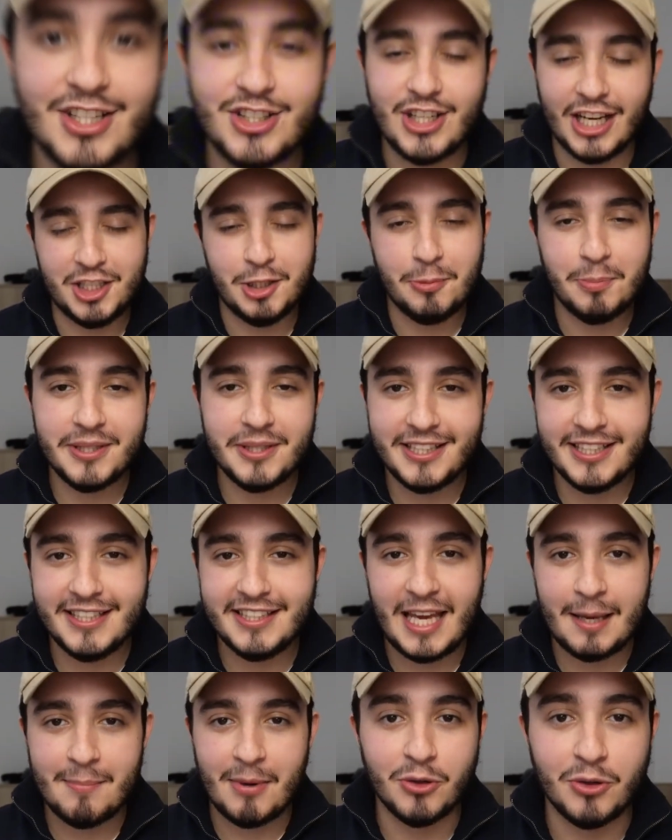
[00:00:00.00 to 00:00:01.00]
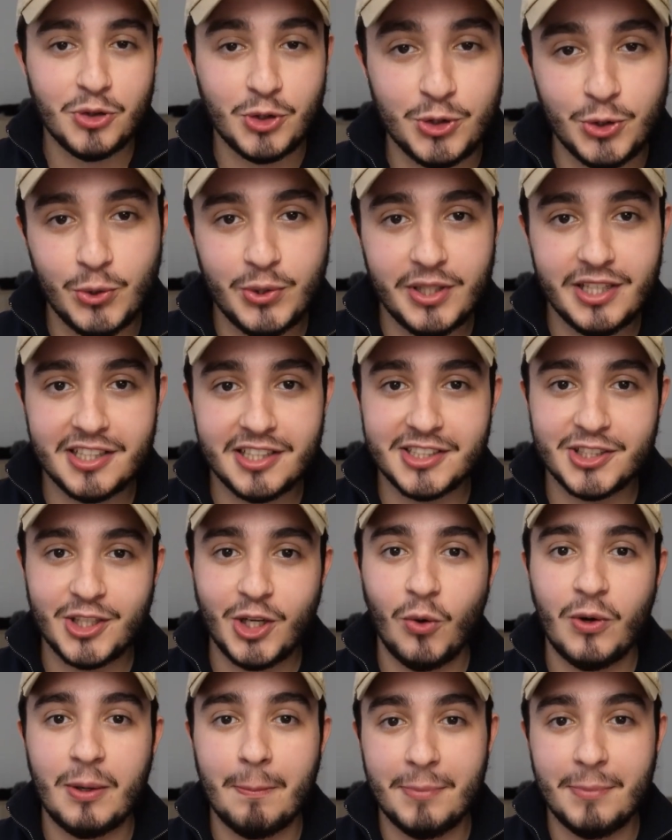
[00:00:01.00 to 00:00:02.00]
ChatGPT came out 2 years
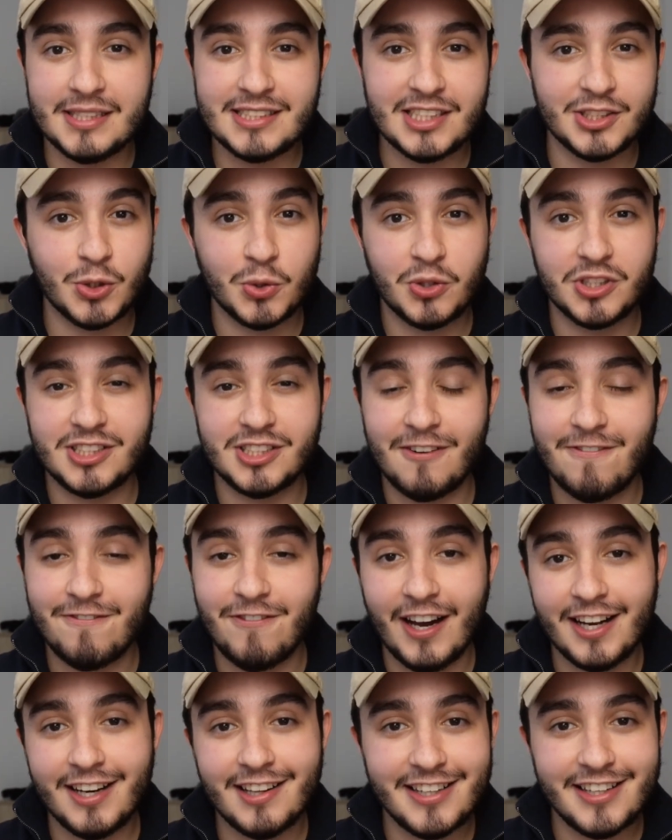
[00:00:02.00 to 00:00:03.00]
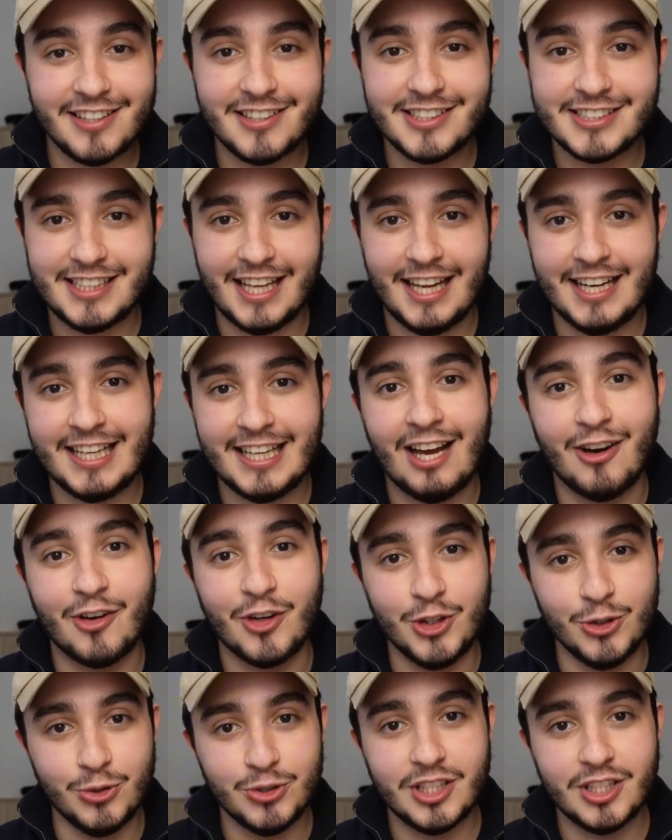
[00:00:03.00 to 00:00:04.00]
ago and business owners are finally understanding how
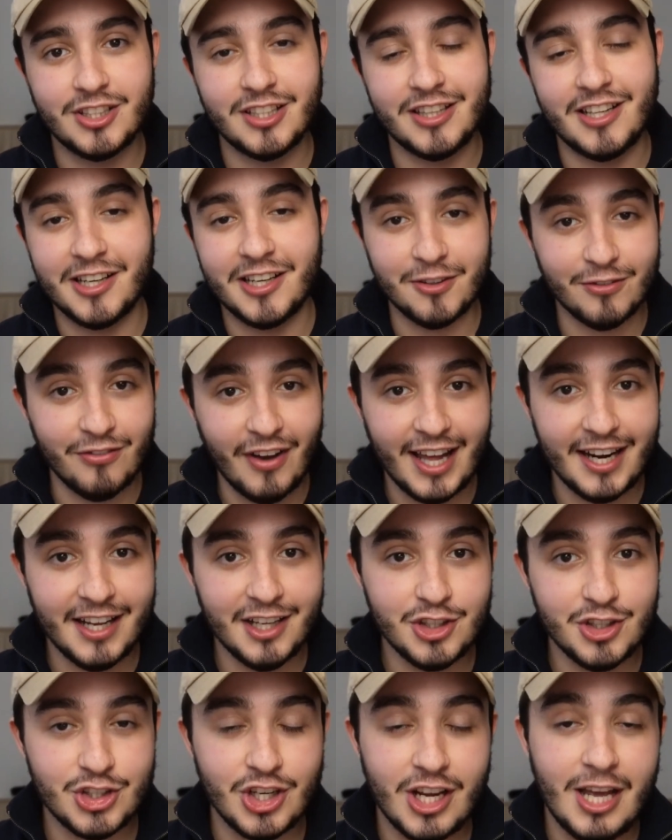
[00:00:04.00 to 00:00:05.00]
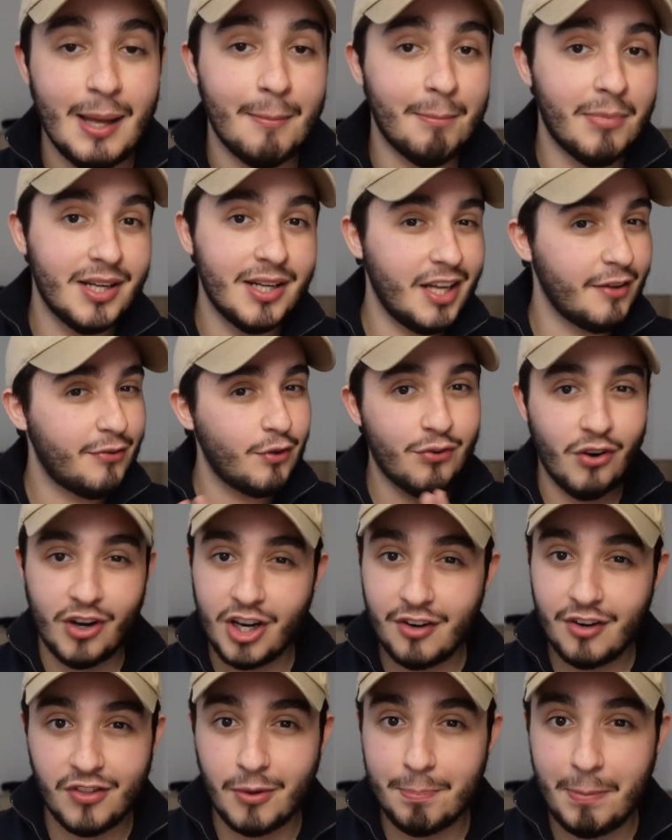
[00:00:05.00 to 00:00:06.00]
to use it to their advantage. But if you've
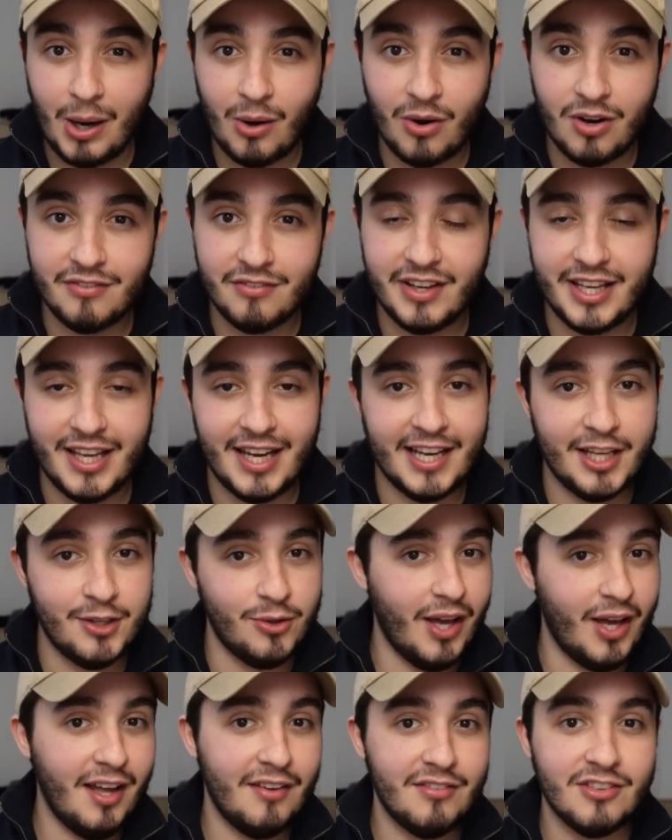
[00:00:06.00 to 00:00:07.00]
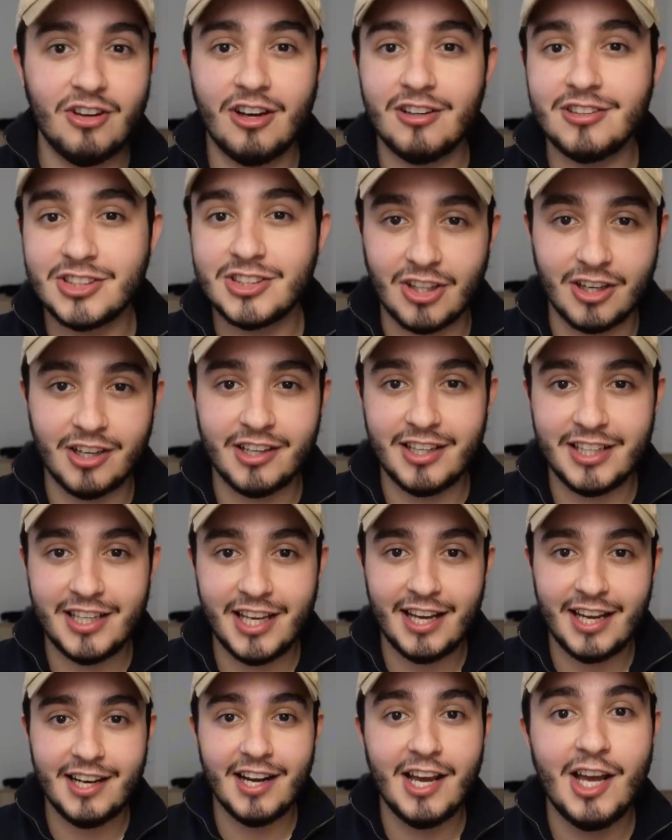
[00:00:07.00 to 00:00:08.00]
heard of the power of AI and you haven't gotten started
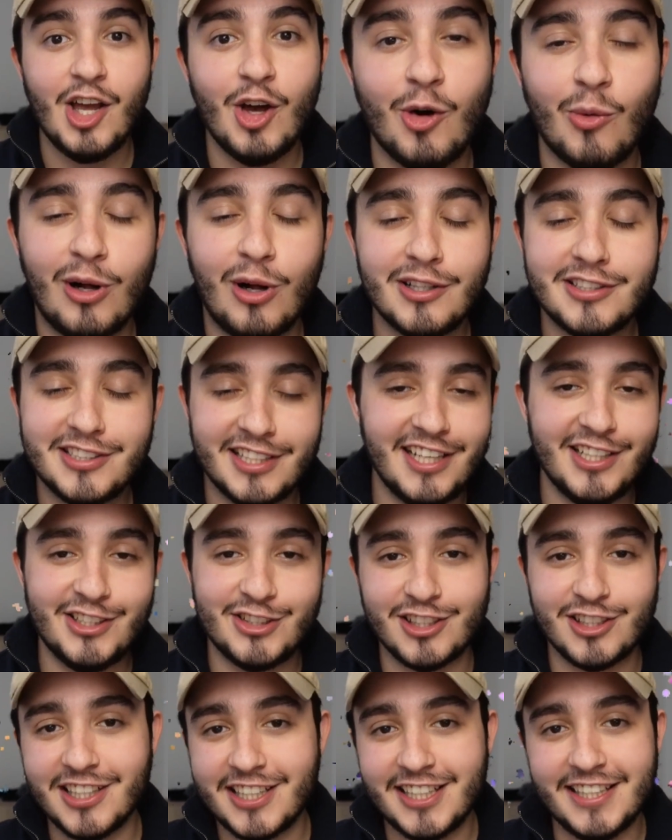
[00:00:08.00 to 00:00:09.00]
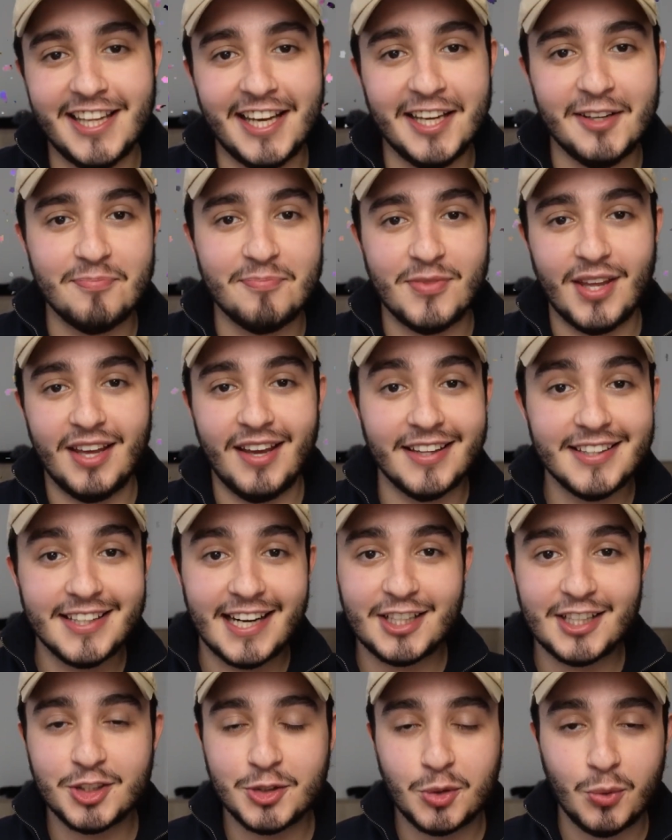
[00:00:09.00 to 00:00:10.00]
yet, well, today's your lucky day. In the
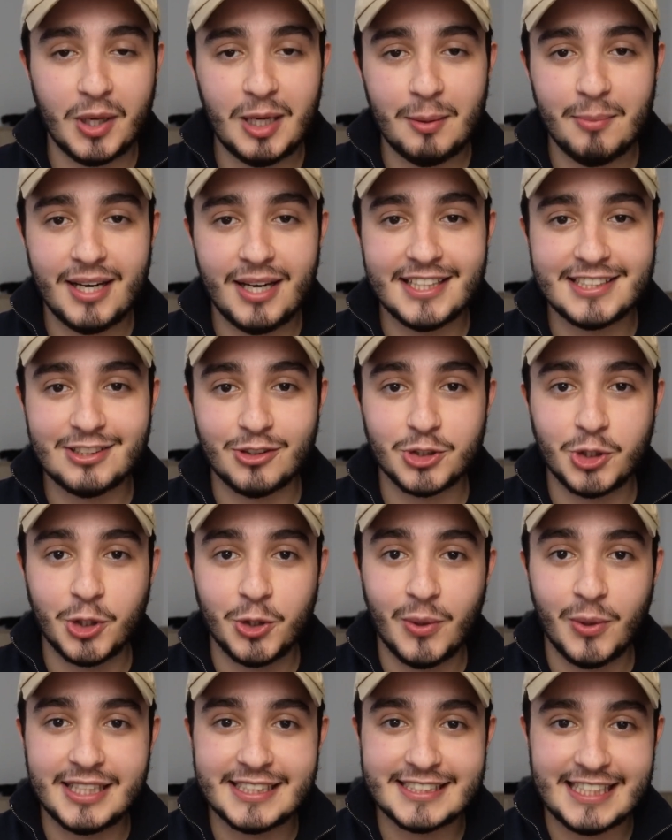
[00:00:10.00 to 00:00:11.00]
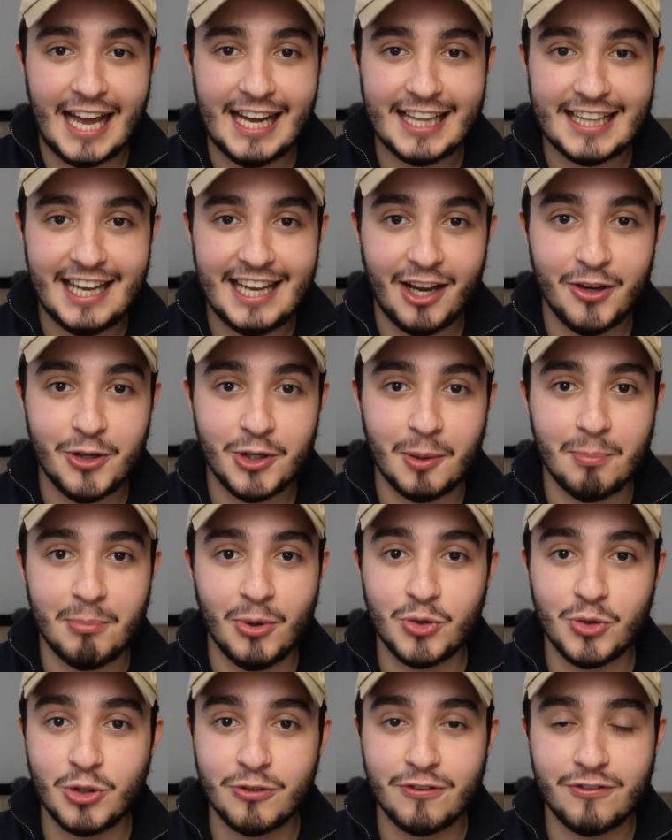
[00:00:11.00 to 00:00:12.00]
next 20 minutes, I'll show you exactly how you can
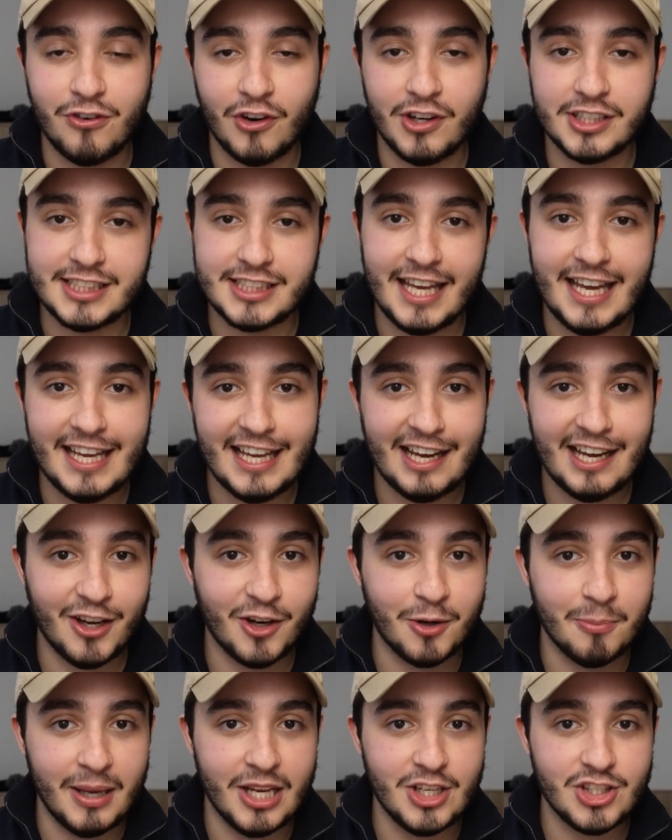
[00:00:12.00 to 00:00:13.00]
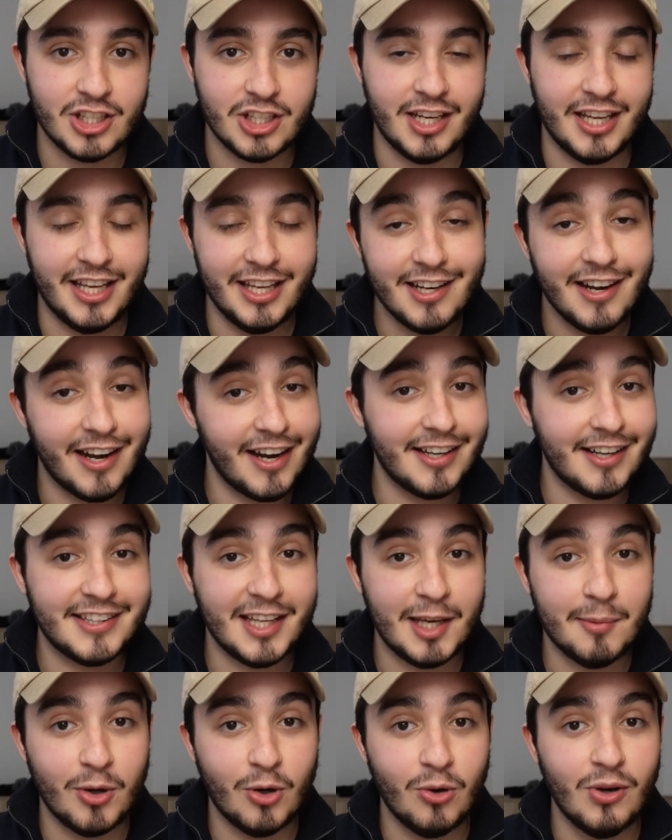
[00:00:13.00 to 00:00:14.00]
build your first AI automation in
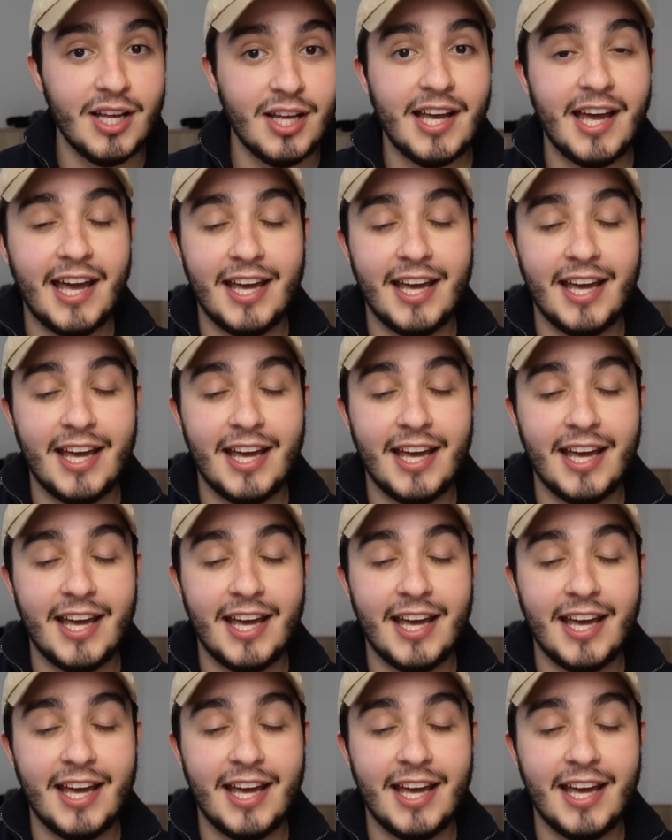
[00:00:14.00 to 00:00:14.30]
Airtable.